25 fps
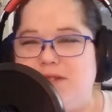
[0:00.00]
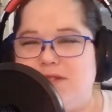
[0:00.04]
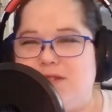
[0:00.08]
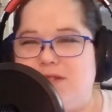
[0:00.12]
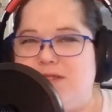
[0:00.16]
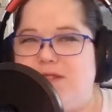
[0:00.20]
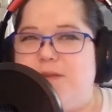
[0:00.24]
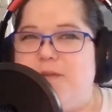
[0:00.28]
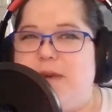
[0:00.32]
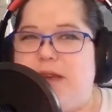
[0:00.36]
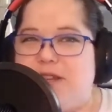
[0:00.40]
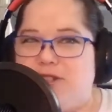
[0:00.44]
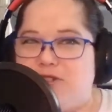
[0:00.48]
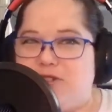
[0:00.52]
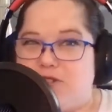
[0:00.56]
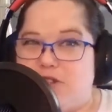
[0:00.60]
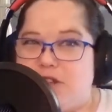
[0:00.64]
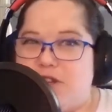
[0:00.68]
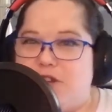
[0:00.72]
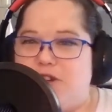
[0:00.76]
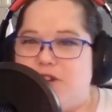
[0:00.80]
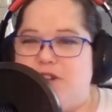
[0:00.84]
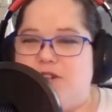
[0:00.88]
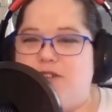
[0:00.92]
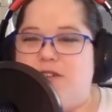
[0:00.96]
to make sure that
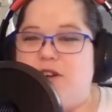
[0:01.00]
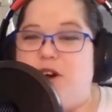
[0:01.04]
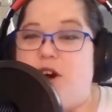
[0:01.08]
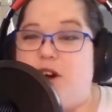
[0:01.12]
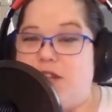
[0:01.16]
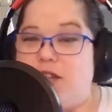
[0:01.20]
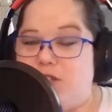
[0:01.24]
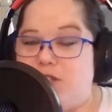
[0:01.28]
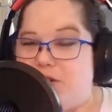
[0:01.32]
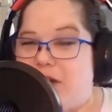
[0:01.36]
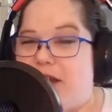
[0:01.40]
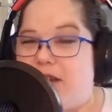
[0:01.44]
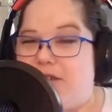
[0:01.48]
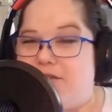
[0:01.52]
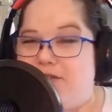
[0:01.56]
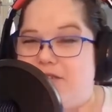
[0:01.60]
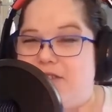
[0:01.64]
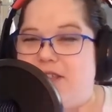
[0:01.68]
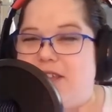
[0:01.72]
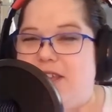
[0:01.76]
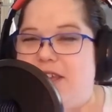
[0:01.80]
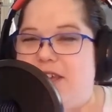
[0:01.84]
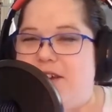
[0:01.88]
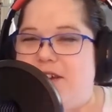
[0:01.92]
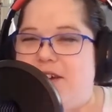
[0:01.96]
you're on track for the
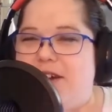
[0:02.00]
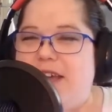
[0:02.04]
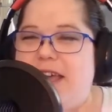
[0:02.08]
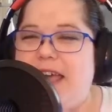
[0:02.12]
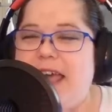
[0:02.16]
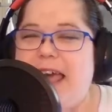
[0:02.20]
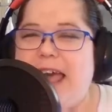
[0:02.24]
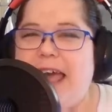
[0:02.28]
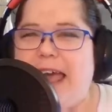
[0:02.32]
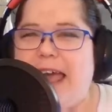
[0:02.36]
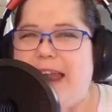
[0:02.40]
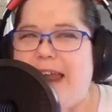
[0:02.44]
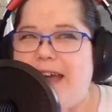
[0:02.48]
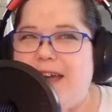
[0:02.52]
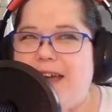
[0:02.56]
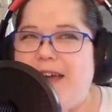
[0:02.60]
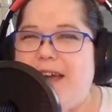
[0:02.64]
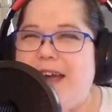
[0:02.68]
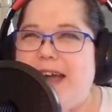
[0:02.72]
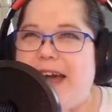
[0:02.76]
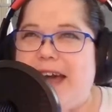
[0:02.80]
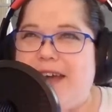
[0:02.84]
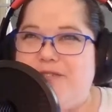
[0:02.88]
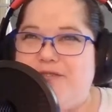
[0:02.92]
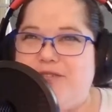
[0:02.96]
year. And I,
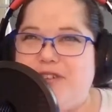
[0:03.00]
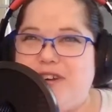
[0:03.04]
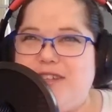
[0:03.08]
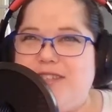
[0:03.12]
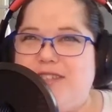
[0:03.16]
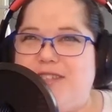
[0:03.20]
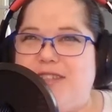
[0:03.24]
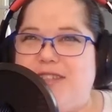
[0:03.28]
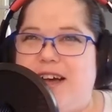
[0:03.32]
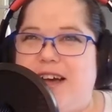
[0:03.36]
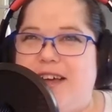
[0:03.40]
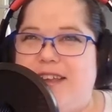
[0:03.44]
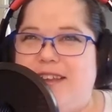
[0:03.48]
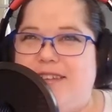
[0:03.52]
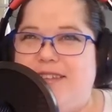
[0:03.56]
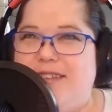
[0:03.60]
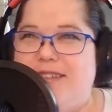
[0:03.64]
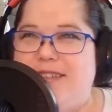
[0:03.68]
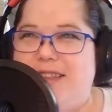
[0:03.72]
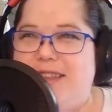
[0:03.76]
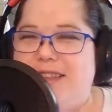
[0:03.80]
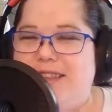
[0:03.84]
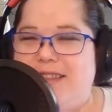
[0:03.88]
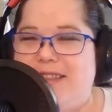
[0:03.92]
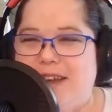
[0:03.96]
at first, thought
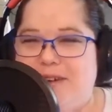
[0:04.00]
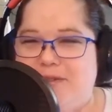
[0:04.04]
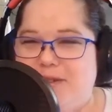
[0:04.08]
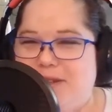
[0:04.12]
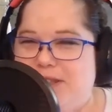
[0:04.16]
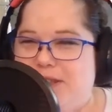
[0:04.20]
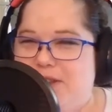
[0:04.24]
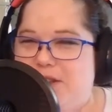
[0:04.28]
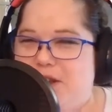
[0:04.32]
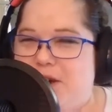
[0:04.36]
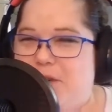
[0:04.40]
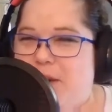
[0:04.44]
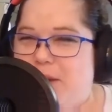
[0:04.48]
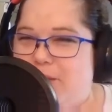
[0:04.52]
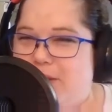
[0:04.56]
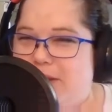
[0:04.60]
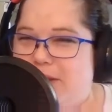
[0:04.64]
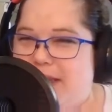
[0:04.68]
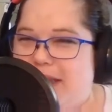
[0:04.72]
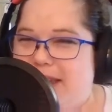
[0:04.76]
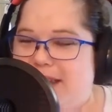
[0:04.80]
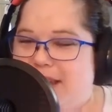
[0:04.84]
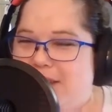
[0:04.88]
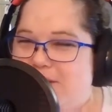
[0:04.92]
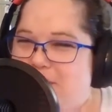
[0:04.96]
that was in no way
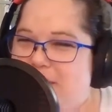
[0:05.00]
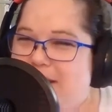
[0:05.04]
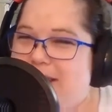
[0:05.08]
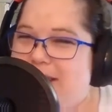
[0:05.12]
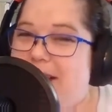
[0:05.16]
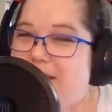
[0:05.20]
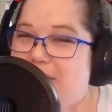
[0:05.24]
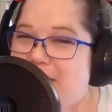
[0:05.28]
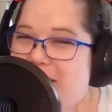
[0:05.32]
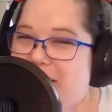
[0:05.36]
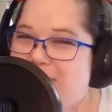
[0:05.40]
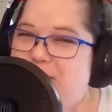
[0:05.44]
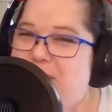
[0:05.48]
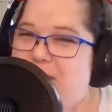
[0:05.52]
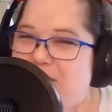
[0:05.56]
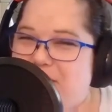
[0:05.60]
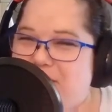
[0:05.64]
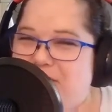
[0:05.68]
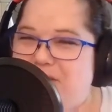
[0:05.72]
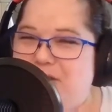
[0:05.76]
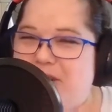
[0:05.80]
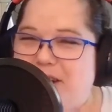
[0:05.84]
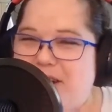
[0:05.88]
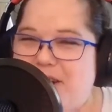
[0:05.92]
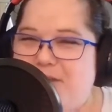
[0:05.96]
related. But now that I'm hearing you
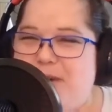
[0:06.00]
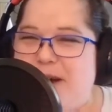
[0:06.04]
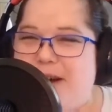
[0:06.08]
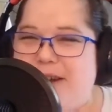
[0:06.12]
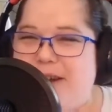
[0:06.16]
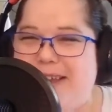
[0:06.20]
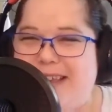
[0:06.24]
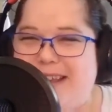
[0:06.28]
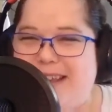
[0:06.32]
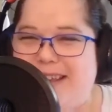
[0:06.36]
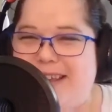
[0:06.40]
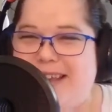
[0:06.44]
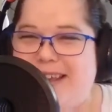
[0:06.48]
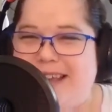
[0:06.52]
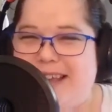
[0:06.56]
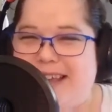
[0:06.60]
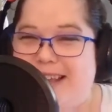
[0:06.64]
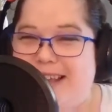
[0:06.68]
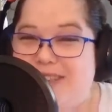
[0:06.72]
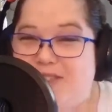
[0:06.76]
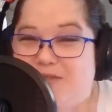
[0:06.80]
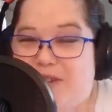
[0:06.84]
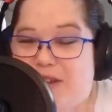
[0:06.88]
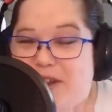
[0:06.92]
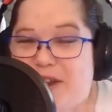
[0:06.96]
talk about it,
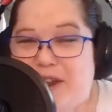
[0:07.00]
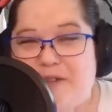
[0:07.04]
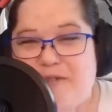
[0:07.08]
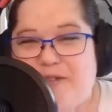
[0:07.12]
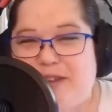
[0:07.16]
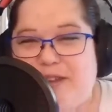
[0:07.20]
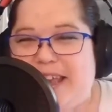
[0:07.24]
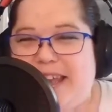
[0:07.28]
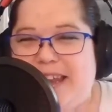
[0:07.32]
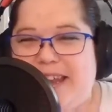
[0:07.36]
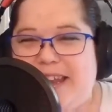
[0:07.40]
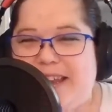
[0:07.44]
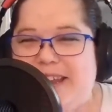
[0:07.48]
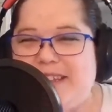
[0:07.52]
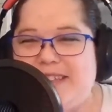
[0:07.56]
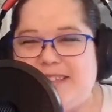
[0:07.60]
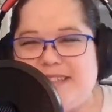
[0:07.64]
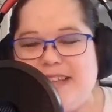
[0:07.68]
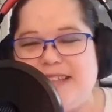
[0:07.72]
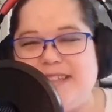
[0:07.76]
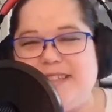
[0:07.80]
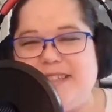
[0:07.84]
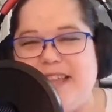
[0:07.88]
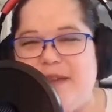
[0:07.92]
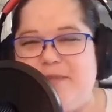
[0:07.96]
it's very related. It's
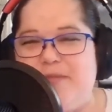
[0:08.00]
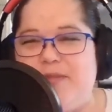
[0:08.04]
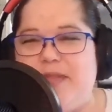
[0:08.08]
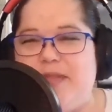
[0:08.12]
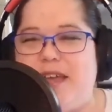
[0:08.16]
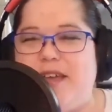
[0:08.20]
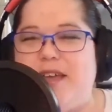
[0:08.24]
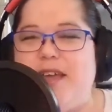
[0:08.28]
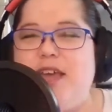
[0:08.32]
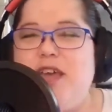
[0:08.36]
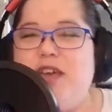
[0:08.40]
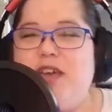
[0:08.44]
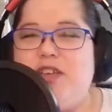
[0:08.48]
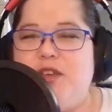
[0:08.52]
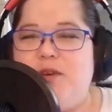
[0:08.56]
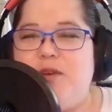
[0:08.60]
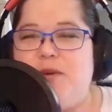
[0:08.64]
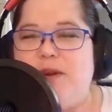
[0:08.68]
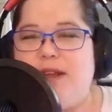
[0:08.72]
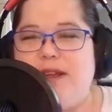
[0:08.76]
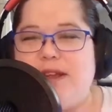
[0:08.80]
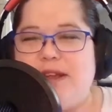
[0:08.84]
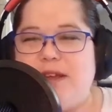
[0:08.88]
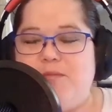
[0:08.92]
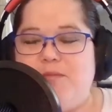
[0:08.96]
that same thing. You
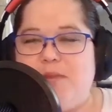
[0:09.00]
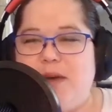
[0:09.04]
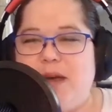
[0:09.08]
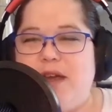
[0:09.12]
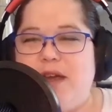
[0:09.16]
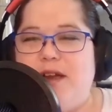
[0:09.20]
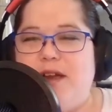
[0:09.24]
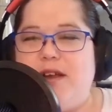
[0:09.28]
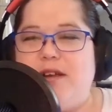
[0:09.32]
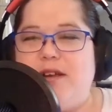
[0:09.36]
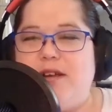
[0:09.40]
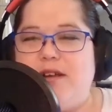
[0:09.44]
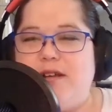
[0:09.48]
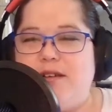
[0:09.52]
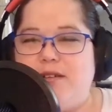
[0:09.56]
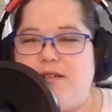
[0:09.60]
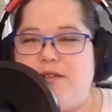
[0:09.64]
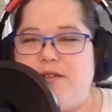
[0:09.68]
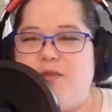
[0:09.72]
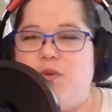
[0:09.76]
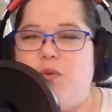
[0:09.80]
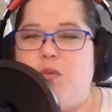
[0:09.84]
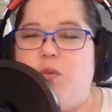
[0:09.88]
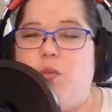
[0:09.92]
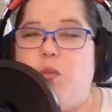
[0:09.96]
want to compare
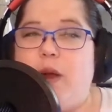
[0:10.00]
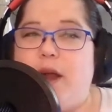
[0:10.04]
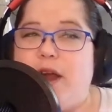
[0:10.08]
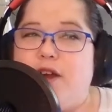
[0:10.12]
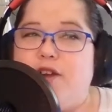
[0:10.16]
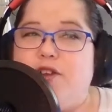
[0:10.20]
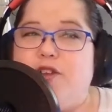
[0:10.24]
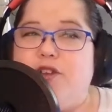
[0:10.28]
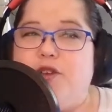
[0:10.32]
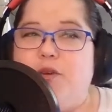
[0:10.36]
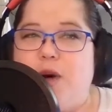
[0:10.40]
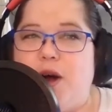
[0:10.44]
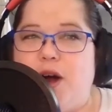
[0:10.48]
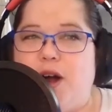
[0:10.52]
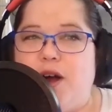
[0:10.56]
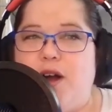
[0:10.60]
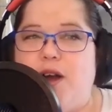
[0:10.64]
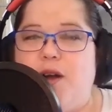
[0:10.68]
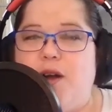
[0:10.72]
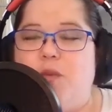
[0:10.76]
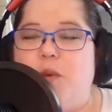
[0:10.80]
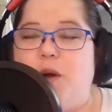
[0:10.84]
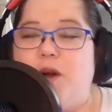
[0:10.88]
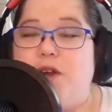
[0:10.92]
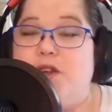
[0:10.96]
where you
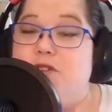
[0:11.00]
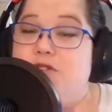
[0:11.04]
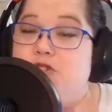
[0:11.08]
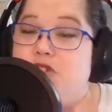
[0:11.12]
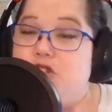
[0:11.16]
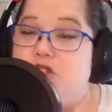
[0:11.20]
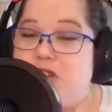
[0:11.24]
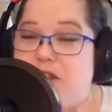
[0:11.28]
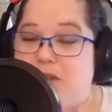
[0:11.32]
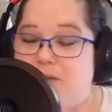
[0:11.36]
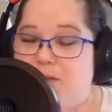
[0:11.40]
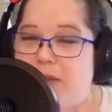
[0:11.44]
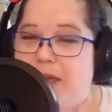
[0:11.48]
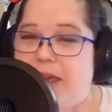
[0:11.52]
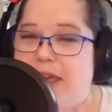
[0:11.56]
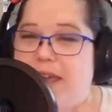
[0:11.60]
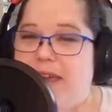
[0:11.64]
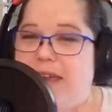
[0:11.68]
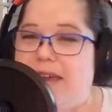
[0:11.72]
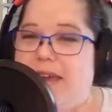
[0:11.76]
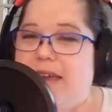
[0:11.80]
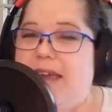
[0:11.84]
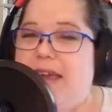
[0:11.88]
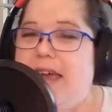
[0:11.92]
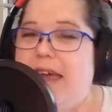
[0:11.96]
are, where you should
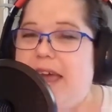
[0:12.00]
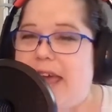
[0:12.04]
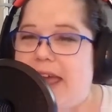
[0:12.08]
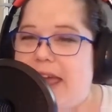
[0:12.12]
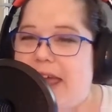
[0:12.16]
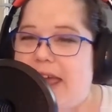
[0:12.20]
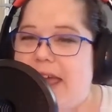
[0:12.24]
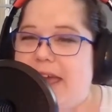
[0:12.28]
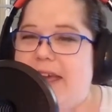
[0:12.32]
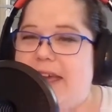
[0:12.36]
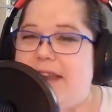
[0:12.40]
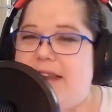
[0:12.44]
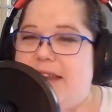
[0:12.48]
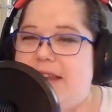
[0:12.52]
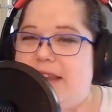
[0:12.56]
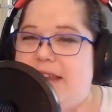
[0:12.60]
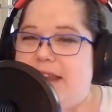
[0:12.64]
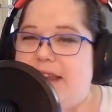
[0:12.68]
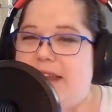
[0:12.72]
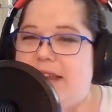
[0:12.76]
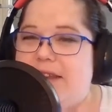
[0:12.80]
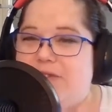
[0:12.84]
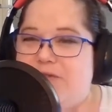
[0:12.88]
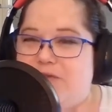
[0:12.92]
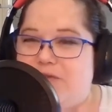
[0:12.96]
be, and
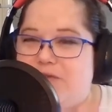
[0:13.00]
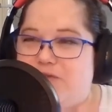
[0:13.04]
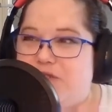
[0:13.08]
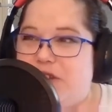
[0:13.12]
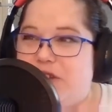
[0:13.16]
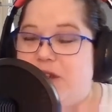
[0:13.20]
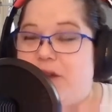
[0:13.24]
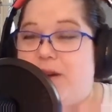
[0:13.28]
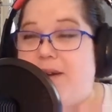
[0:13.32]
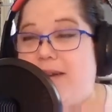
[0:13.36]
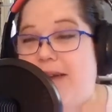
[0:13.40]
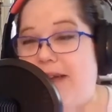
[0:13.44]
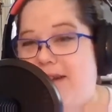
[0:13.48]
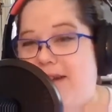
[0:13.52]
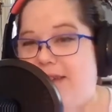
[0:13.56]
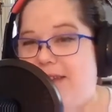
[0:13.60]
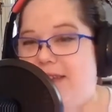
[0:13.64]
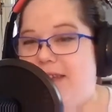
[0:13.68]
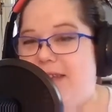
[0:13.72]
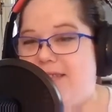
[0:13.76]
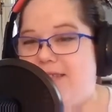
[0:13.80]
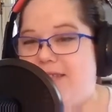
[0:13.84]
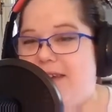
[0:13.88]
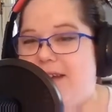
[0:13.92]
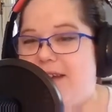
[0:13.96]
figure out how to
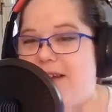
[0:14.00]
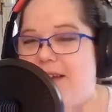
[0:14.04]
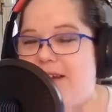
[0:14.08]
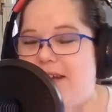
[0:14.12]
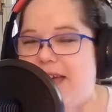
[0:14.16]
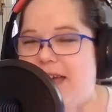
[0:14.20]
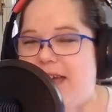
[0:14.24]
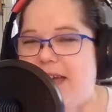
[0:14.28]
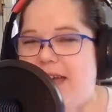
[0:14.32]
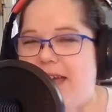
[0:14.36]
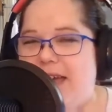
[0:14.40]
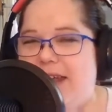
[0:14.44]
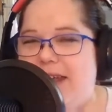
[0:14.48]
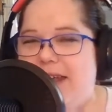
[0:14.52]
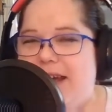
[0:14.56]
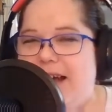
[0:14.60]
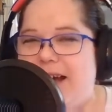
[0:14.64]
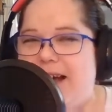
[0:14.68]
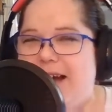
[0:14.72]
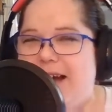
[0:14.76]
get there. And